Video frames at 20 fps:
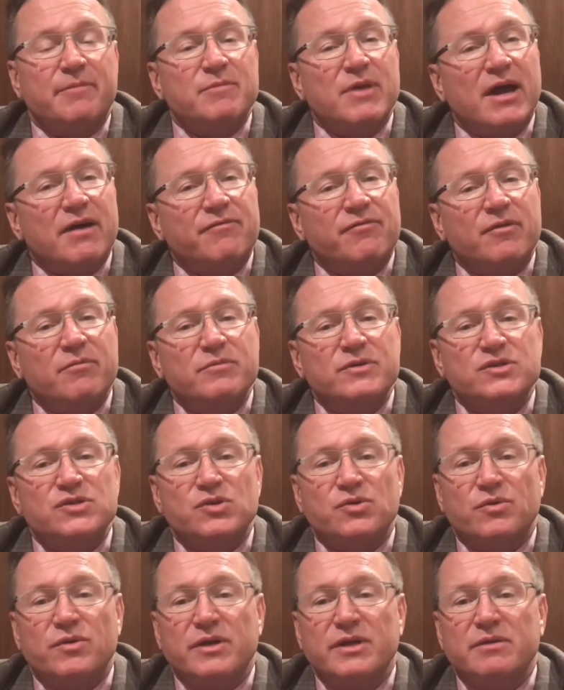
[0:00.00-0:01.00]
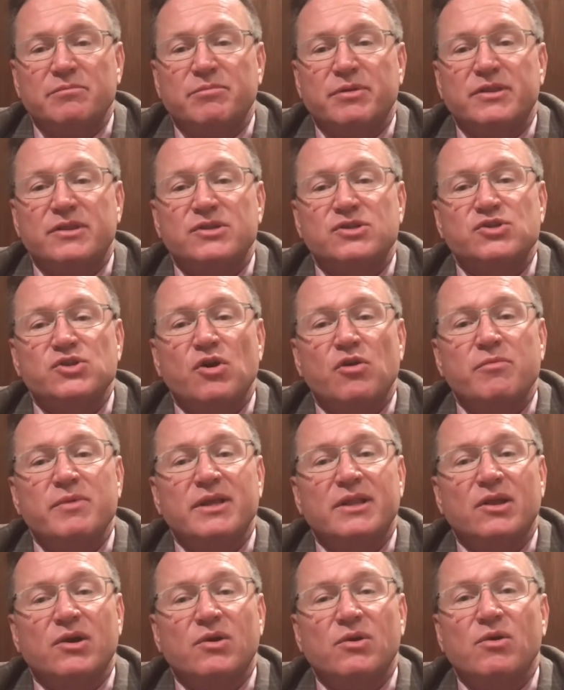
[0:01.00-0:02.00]
I'm not from Missouri, but the Show
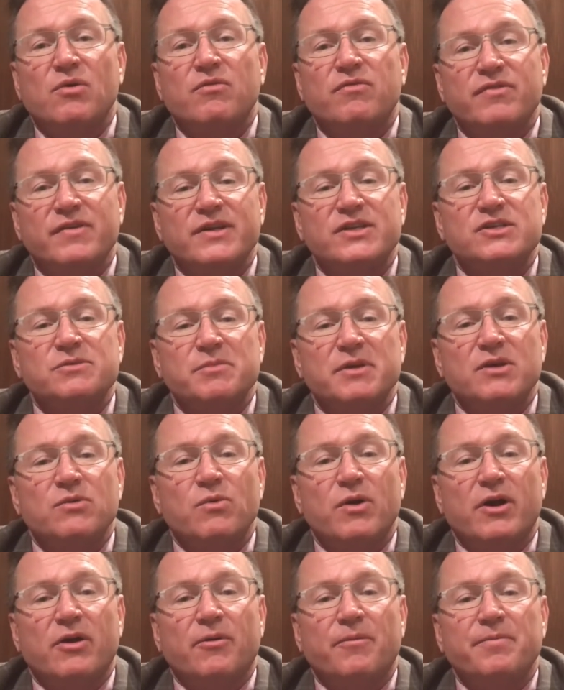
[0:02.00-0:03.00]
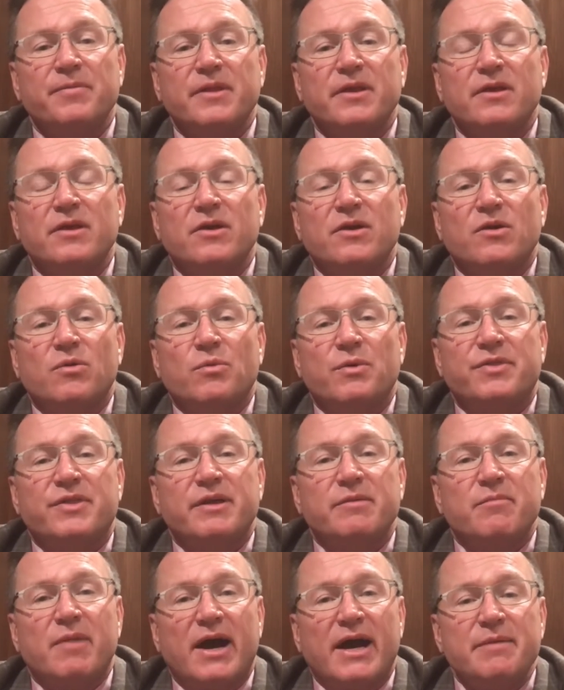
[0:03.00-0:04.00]
Me logo fits me well.
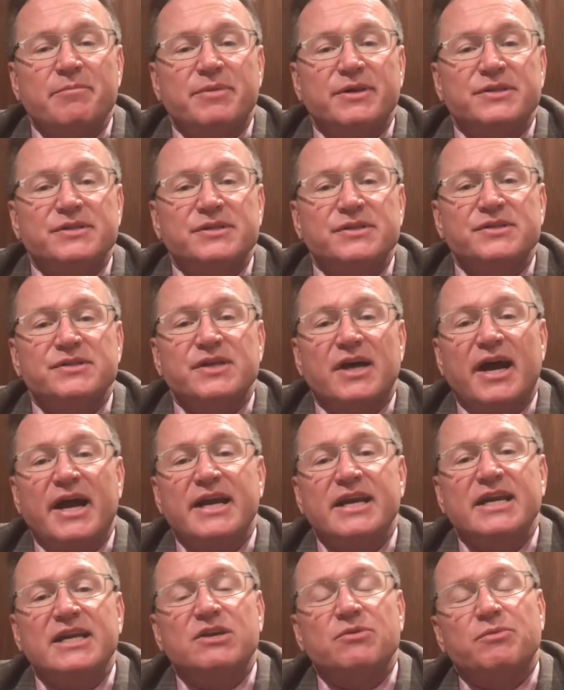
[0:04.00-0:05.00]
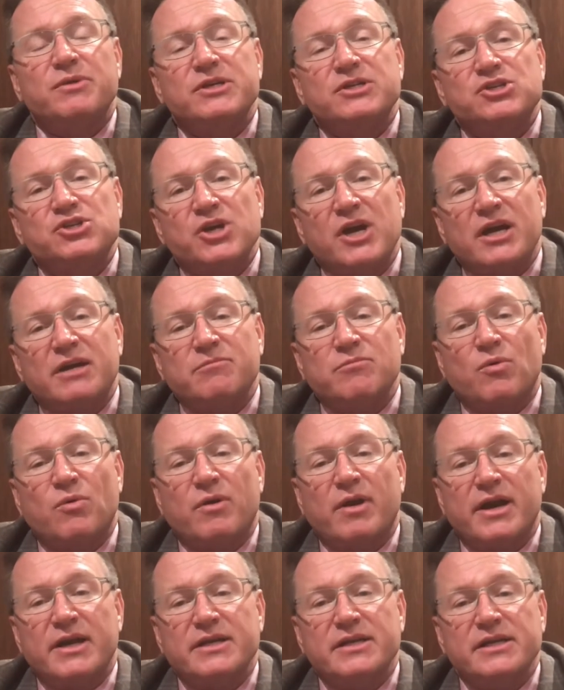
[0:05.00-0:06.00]
Within my business, I need to reject
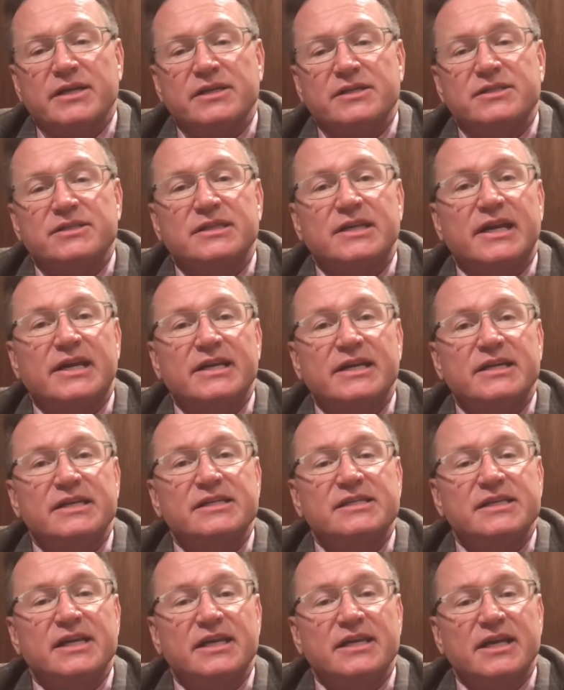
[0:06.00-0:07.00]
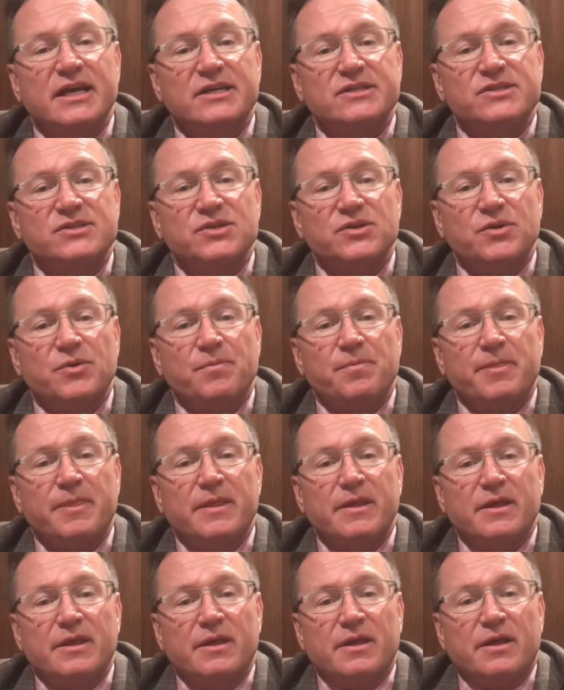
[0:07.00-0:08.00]
more ideas than I need to say yes to.
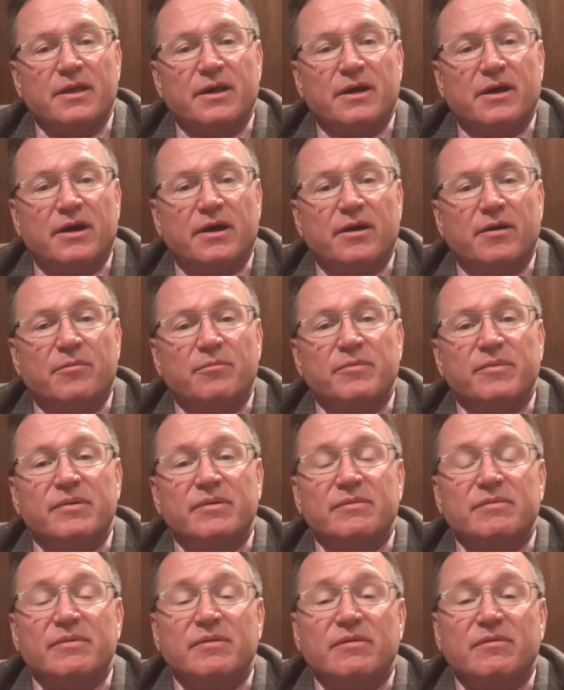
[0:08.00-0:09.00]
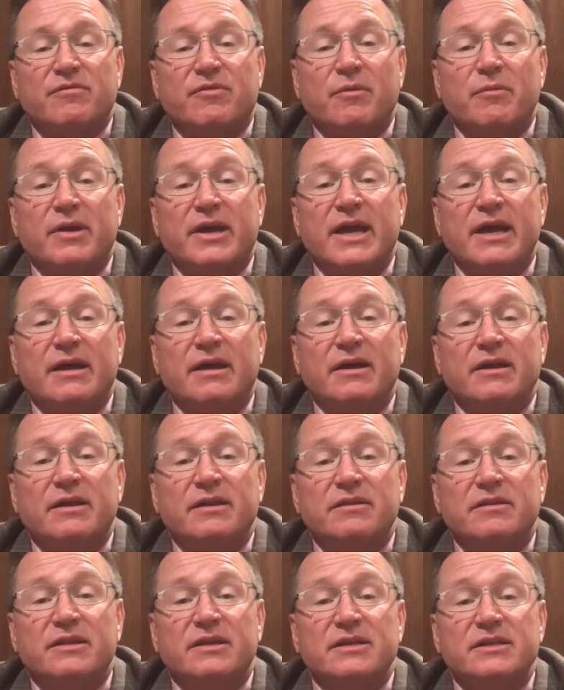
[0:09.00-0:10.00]
Um, from a,
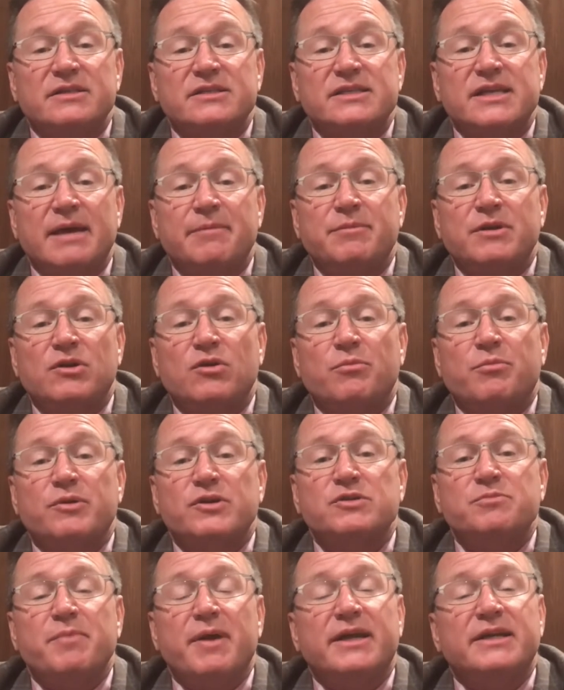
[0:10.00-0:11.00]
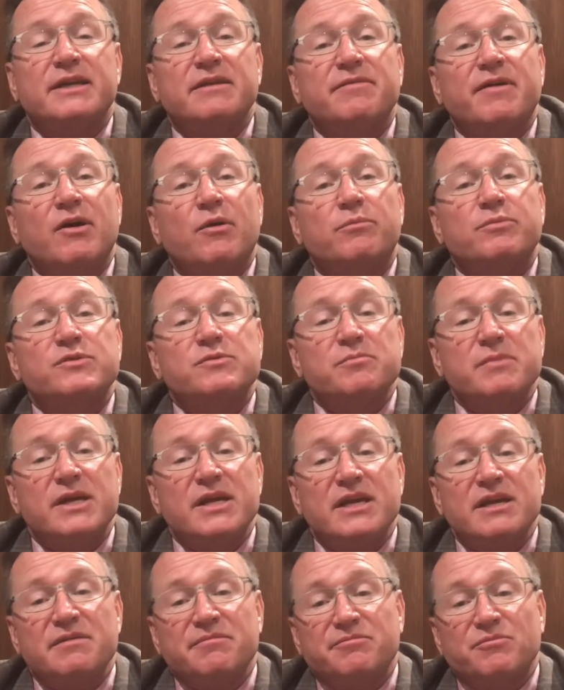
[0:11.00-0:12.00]
uh, the skeptical perspective helps
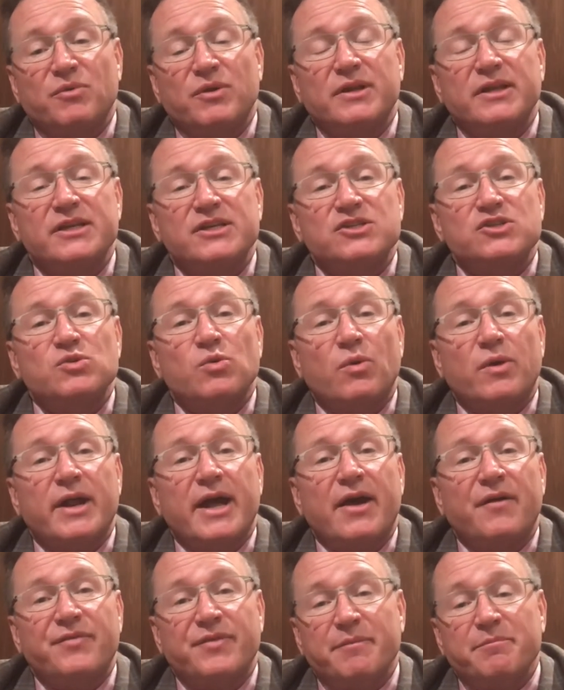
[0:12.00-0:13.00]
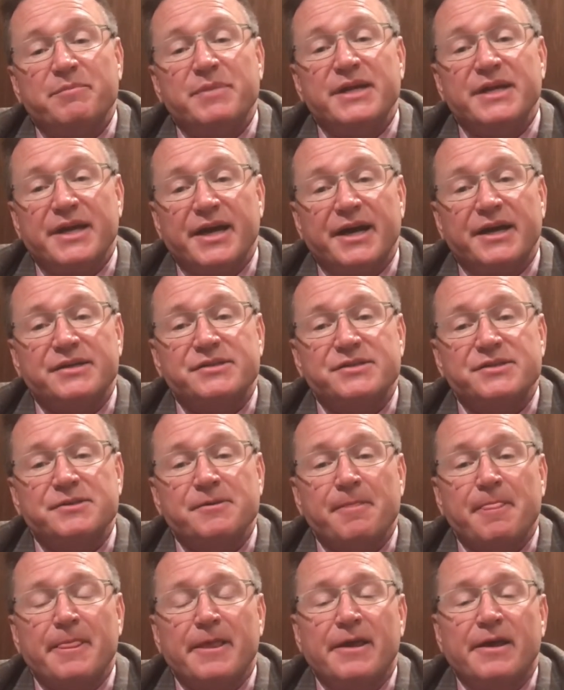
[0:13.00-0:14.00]
me really sort out the BS.